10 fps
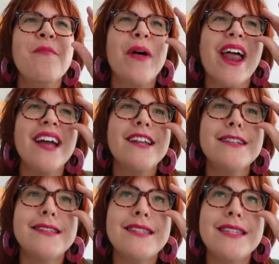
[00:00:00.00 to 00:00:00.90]
but I
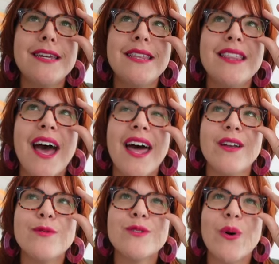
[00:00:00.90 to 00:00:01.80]
didn't see that
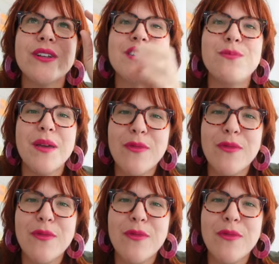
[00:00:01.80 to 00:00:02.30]
it was going to make